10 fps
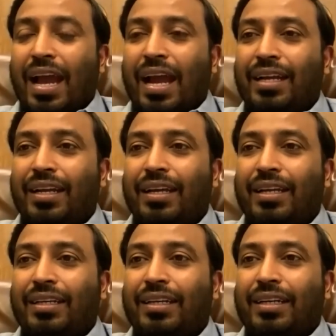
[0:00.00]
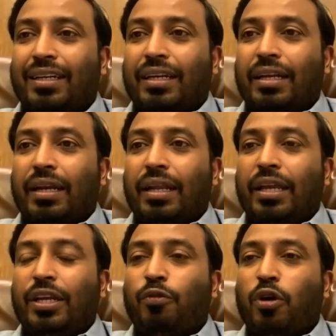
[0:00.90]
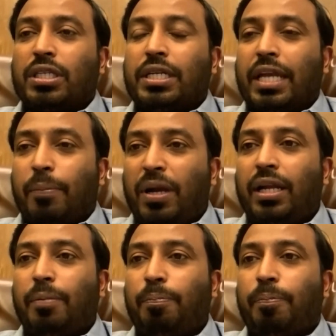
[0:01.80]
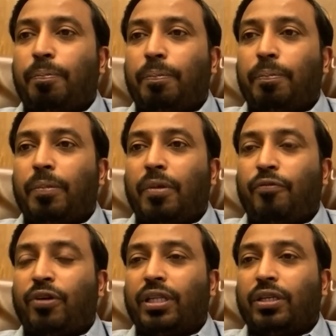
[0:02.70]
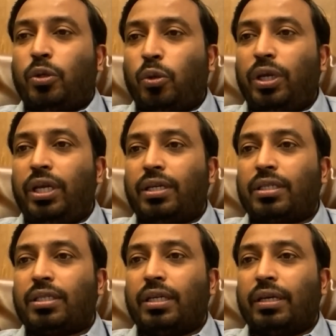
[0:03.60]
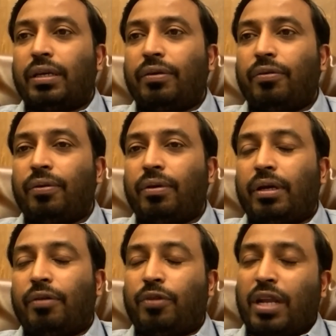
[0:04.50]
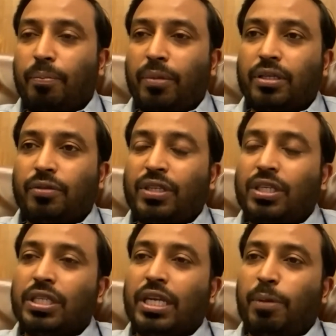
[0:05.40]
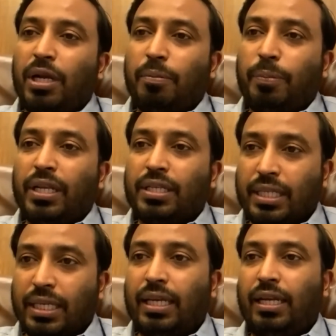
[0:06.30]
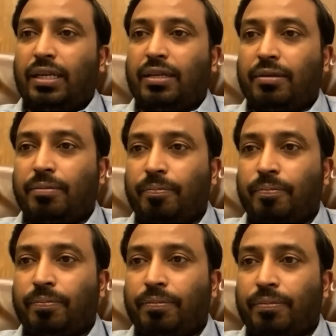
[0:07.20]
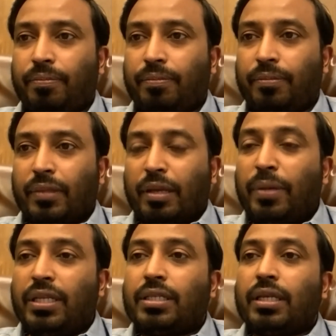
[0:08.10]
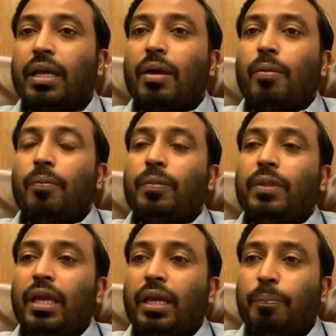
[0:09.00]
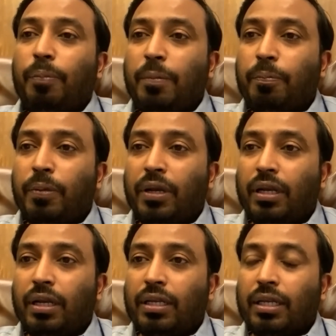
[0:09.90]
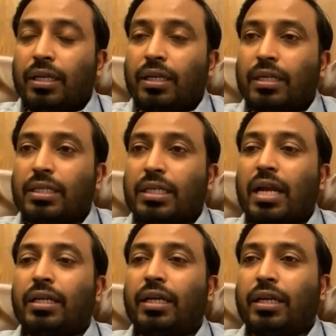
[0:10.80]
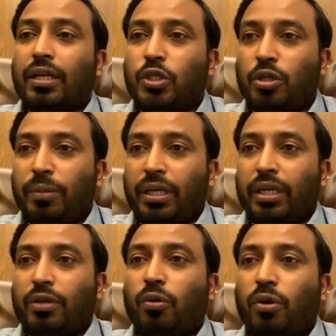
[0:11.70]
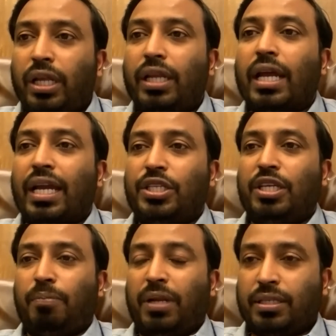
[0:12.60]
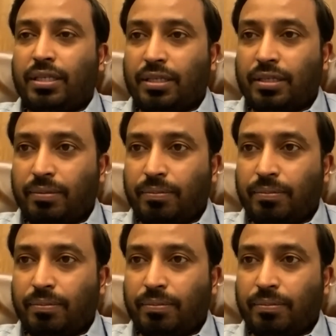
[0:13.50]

And it was doubled up for the 2 years of numbers, which is doubled up in a single year. Means their people started consuming it only in hygiene places.